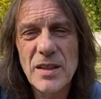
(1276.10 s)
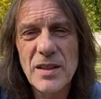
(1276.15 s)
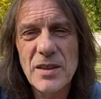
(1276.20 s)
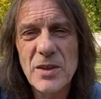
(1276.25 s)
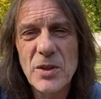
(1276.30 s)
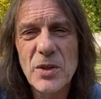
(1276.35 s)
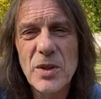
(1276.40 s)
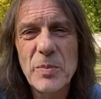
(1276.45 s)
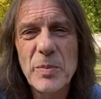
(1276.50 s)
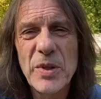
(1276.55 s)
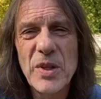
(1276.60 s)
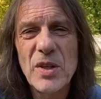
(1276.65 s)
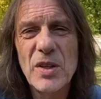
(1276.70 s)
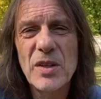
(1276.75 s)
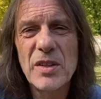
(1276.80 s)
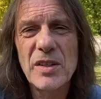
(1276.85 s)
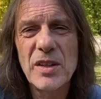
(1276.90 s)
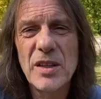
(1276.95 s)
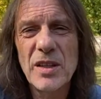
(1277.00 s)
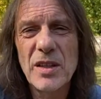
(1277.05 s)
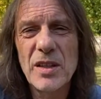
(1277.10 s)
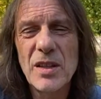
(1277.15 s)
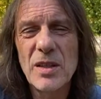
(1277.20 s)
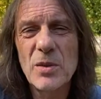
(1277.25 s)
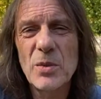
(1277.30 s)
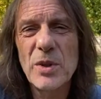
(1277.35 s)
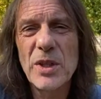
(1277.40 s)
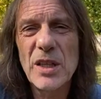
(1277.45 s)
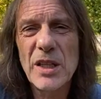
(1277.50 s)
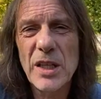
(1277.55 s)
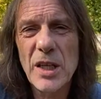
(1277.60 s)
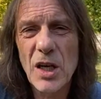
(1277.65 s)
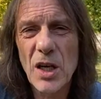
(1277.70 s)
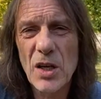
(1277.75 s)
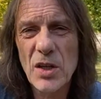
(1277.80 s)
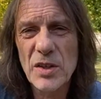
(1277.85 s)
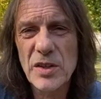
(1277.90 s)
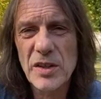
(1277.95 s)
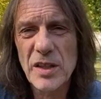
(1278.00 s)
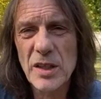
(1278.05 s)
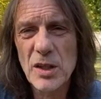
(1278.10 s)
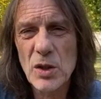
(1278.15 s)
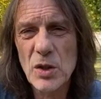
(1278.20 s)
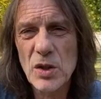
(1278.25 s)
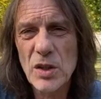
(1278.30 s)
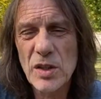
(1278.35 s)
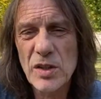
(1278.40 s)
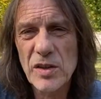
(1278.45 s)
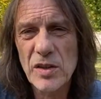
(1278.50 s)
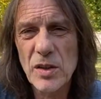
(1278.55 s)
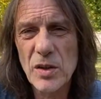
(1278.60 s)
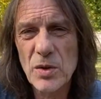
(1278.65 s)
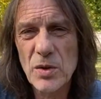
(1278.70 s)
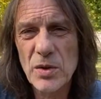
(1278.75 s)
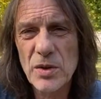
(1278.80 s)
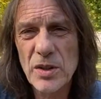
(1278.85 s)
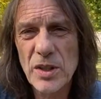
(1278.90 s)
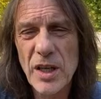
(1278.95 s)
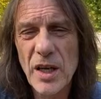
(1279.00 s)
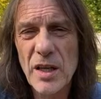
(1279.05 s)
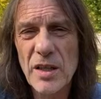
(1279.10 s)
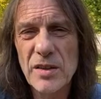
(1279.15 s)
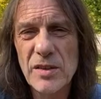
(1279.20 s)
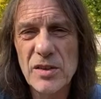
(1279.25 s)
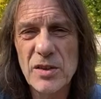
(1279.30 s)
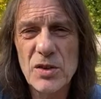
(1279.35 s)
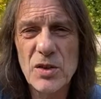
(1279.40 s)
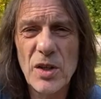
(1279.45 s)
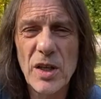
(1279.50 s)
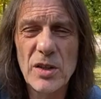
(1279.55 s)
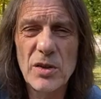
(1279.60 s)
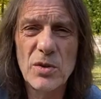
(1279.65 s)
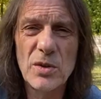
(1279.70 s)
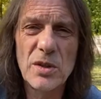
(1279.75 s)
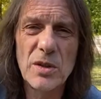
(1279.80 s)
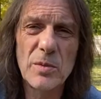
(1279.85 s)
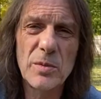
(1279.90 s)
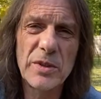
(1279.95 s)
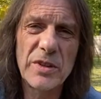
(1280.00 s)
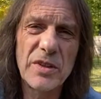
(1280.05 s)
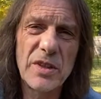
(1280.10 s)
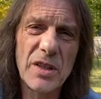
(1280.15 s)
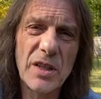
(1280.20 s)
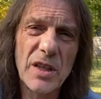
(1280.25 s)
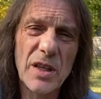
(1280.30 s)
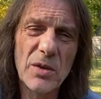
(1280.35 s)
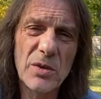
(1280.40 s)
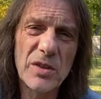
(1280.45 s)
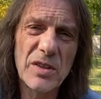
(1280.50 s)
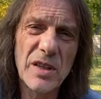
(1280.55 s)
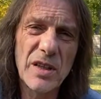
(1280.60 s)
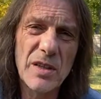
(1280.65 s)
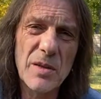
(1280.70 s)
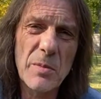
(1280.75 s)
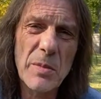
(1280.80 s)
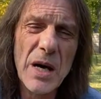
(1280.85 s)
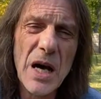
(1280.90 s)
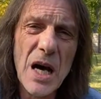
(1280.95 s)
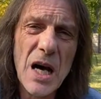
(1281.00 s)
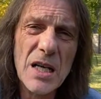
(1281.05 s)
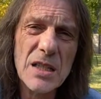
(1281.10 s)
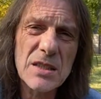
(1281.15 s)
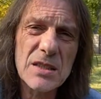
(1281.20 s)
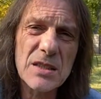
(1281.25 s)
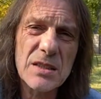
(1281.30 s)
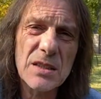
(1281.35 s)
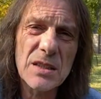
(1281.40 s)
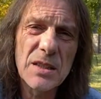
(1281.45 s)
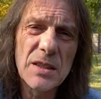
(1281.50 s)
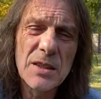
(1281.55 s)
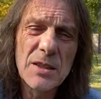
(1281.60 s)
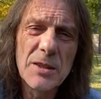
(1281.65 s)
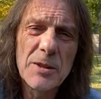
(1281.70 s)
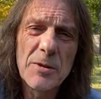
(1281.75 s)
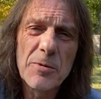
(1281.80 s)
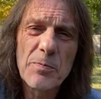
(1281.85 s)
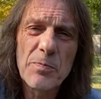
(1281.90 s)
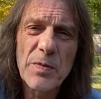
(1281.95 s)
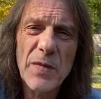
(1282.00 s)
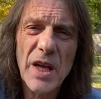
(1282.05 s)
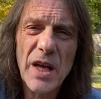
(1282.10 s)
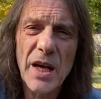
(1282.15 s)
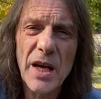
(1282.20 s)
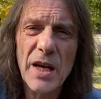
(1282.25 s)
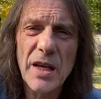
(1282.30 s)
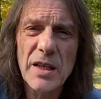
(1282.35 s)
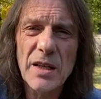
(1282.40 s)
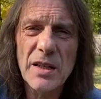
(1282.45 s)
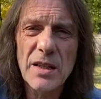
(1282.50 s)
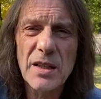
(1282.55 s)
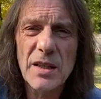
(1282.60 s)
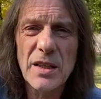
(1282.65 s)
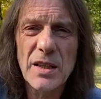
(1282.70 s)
don't appear as they really are, as they look. So you got to try to a little bit think outside the box, and